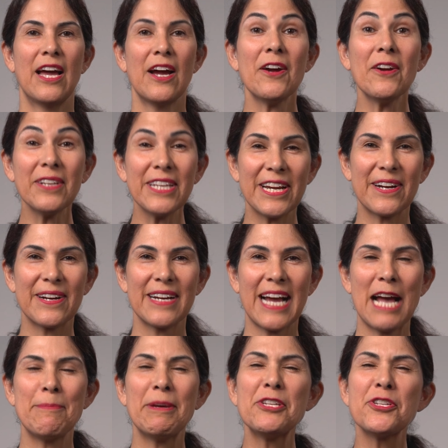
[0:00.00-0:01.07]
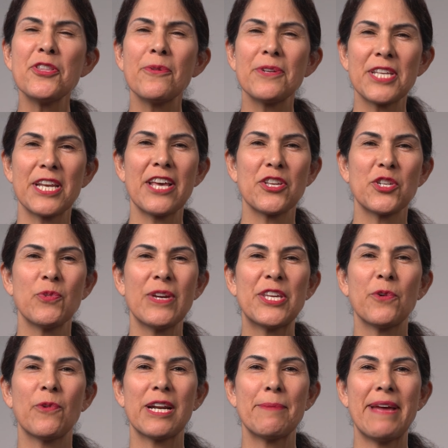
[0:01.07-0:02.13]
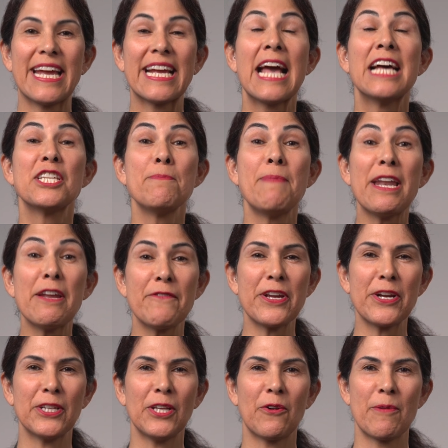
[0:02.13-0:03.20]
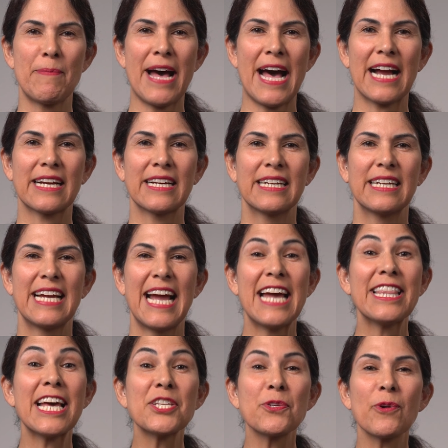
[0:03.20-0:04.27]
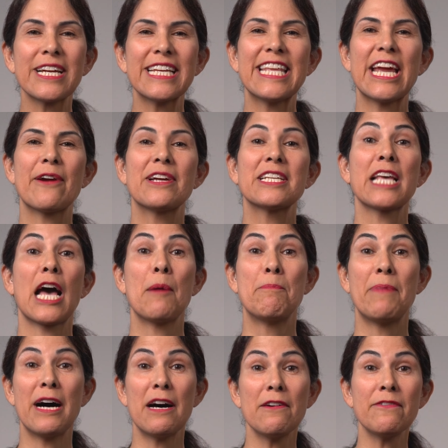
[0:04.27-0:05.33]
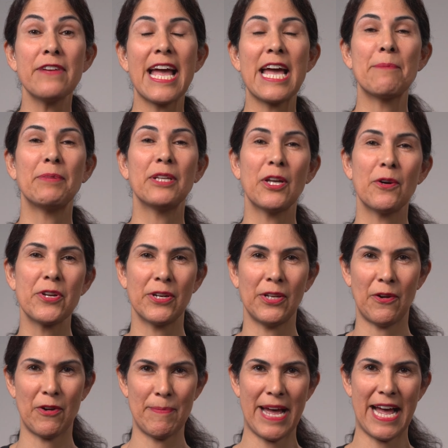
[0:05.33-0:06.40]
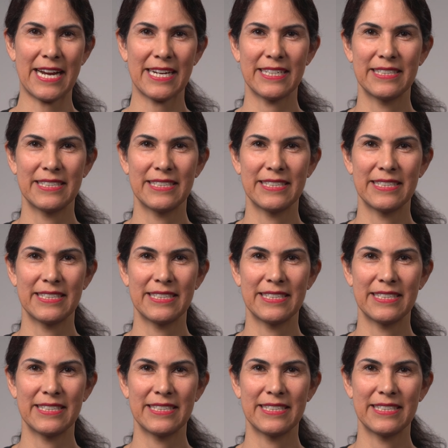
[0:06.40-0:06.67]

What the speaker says: Earlier, I mentioned there was another tweak you want to make to benefit your lower back, and that's working the areas above and below your lower back.